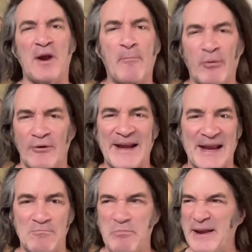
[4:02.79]
to bring
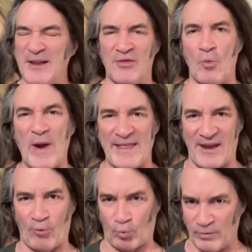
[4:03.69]
it big the way
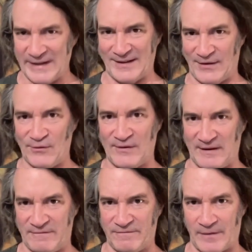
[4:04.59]
they really
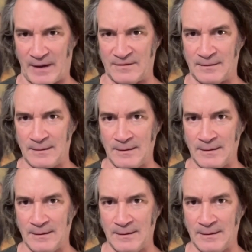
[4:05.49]
see fit,